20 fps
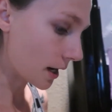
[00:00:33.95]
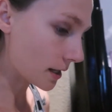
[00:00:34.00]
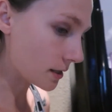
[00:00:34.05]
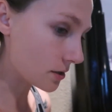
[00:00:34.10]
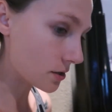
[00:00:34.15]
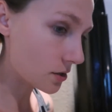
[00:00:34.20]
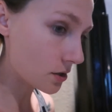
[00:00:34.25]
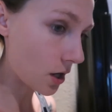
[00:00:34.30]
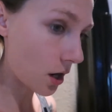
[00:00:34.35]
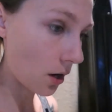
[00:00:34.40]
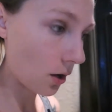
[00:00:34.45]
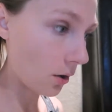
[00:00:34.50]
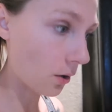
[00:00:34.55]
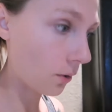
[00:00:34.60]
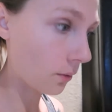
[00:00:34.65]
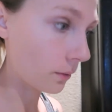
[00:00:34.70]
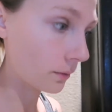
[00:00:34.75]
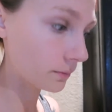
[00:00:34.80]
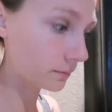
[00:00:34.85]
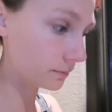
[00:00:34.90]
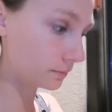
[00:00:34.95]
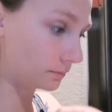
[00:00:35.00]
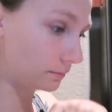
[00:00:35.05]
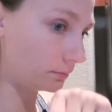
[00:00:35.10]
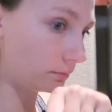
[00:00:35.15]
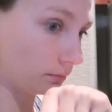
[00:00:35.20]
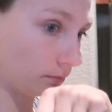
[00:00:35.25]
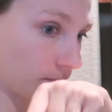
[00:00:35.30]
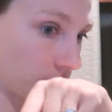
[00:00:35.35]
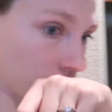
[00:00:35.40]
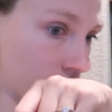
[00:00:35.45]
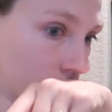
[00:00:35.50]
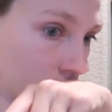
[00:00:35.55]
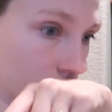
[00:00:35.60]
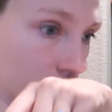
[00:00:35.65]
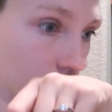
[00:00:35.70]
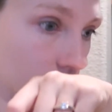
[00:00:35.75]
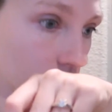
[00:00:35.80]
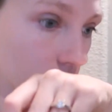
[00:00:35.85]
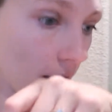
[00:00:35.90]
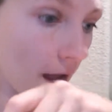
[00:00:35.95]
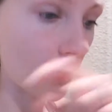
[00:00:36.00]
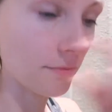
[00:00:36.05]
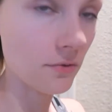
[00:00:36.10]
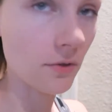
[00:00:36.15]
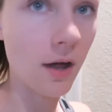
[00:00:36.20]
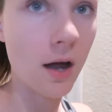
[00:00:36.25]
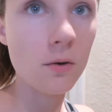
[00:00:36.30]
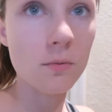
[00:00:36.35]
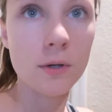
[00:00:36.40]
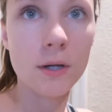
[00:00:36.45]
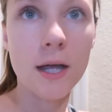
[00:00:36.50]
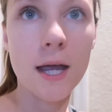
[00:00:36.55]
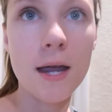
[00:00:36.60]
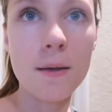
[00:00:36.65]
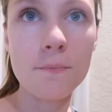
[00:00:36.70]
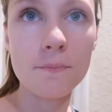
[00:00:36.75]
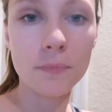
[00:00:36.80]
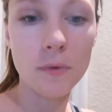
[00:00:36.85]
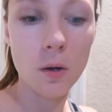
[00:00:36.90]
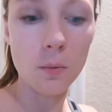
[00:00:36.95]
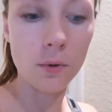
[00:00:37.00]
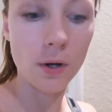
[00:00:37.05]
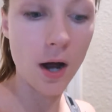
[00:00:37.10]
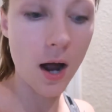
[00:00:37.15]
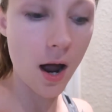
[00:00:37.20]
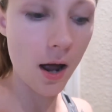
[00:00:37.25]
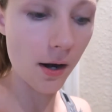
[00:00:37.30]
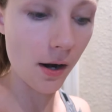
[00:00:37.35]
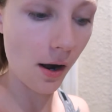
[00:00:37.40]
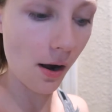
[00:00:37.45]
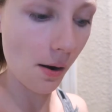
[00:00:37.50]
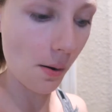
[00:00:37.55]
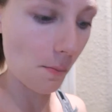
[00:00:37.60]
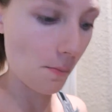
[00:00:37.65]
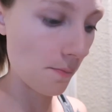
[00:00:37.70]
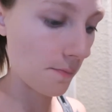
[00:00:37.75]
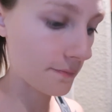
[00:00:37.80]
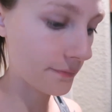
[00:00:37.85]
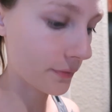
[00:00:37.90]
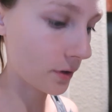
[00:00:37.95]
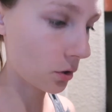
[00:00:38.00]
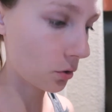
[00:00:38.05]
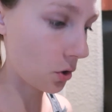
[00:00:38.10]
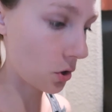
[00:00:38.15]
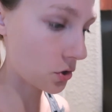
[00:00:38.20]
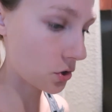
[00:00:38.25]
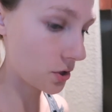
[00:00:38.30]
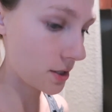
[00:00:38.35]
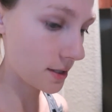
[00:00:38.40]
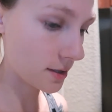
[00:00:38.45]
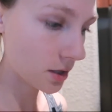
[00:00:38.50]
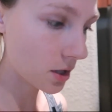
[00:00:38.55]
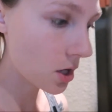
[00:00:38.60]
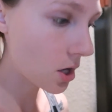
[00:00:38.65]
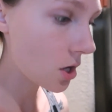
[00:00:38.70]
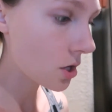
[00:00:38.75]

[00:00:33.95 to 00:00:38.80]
and so after that we came and we got um, groceries.